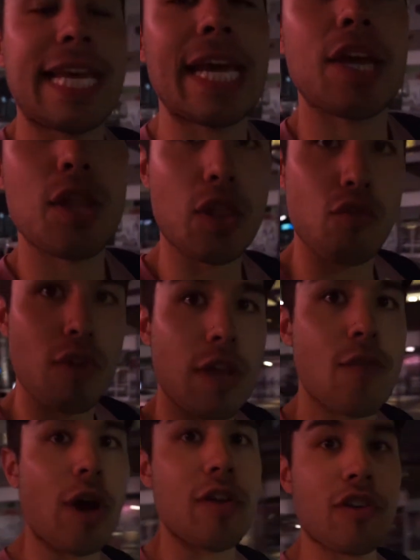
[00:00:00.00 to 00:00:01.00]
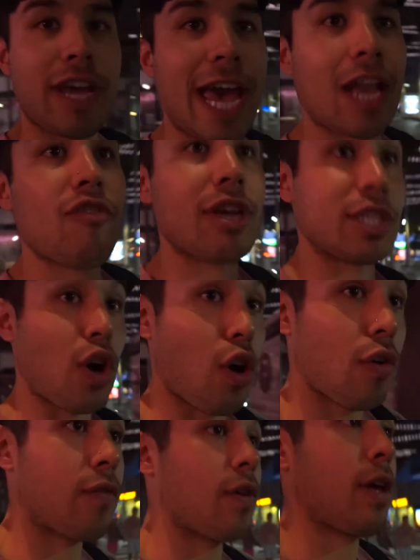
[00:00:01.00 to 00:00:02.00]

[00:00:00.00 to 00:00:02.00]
Taking three, 400 calories off